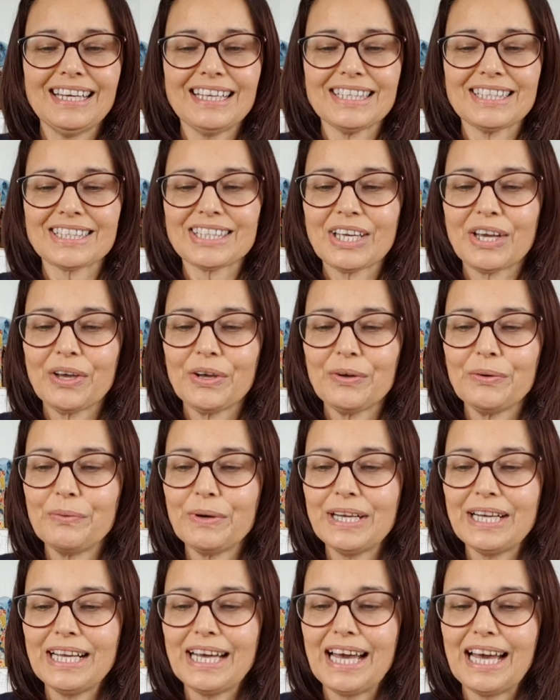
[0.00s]
So
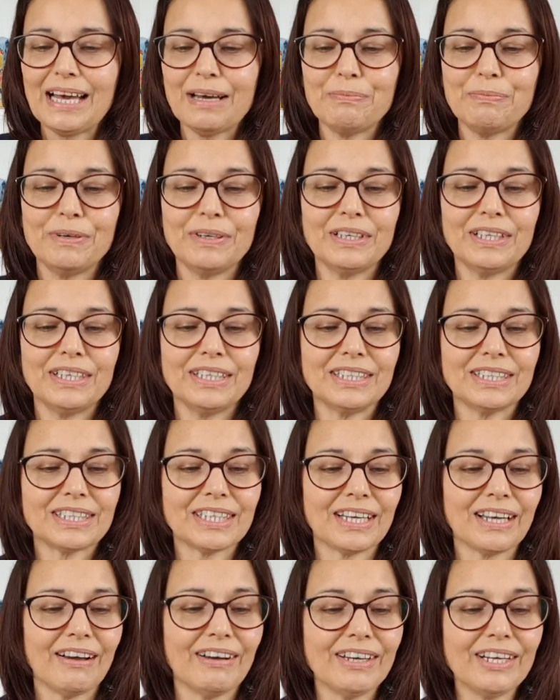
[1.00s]
when it happened,
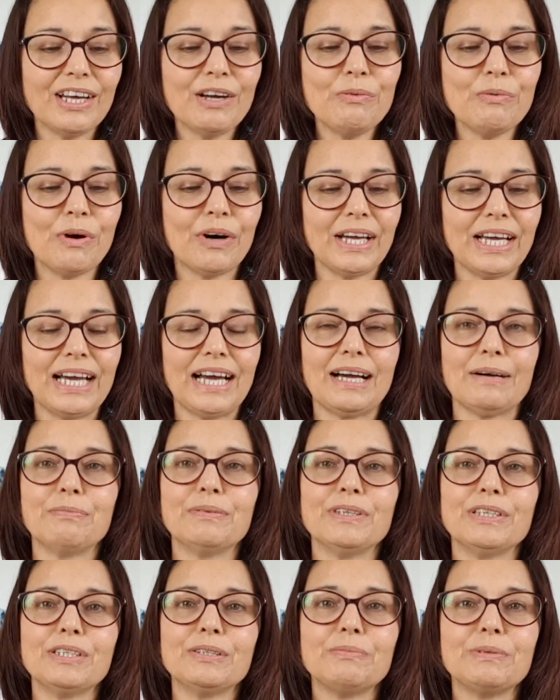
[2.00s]
I know why it
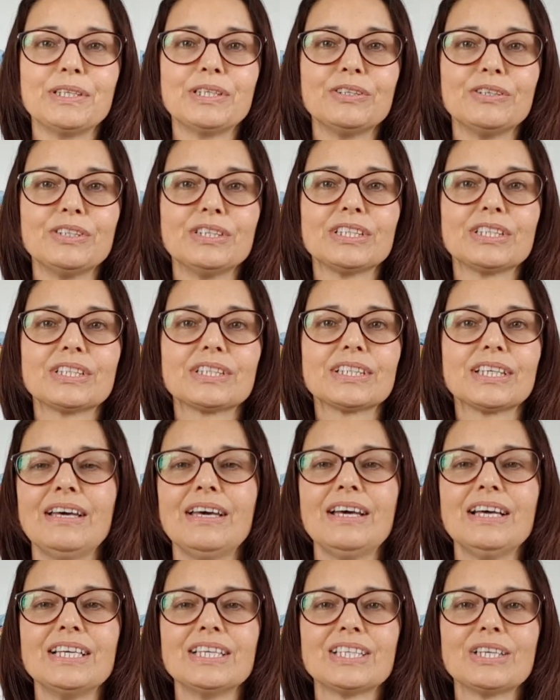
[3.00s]
happened, because
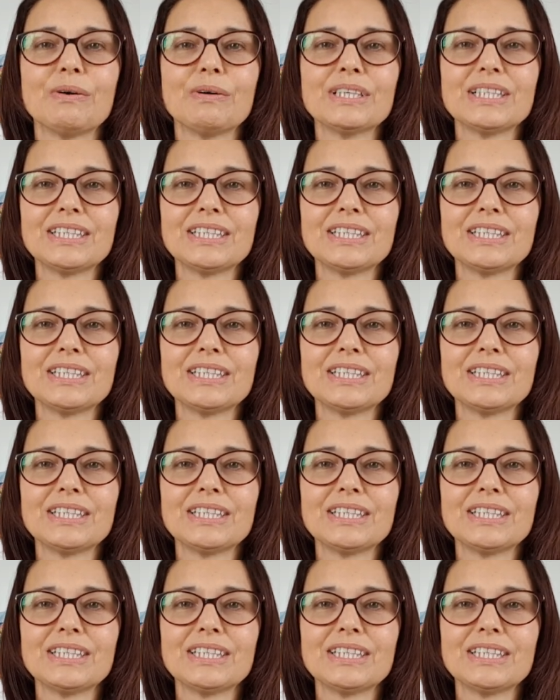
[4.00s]
so I